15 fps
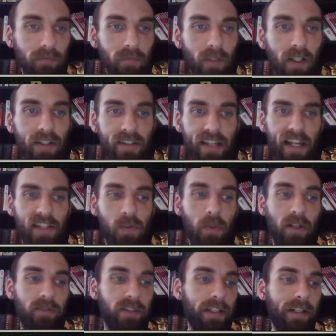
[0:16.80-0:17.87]
stats,
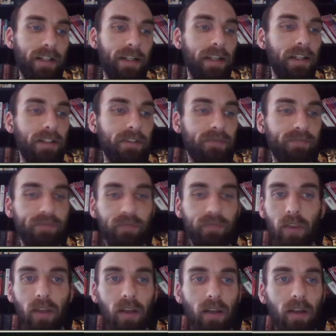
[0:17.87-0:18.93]
whatever. Like
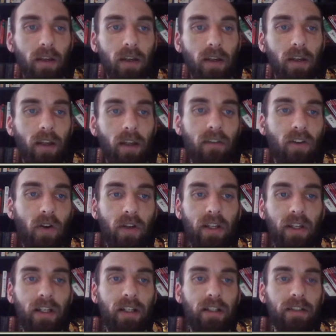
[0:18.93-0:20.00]
I've
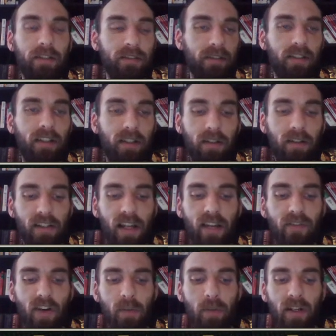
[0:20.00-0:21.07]
already
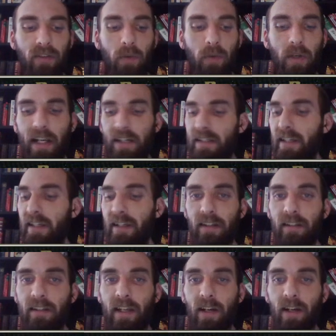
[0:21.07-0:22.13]
put everyone to 18, and
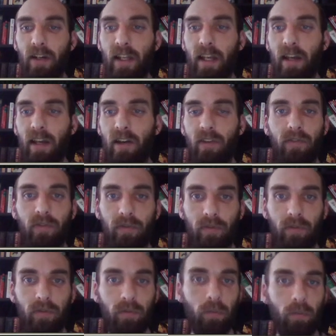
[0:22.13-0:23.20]
they already have
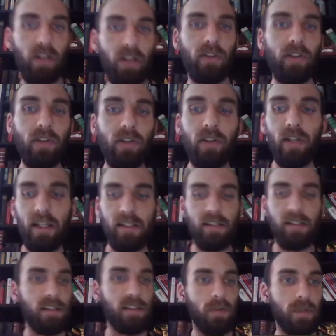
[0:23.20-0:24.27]
pretty good AC,
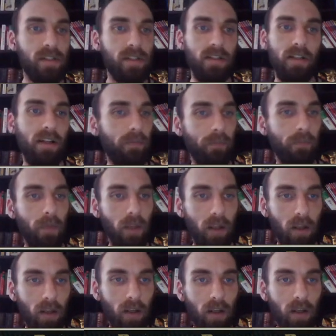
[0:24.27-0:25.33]
so it's not
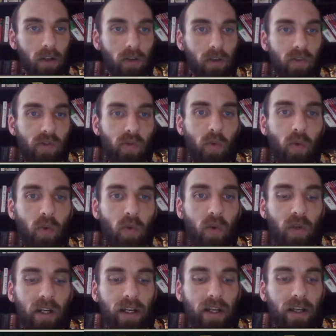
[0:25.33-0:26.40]
too
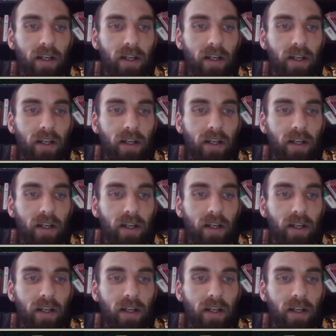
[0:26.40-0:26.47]
bad.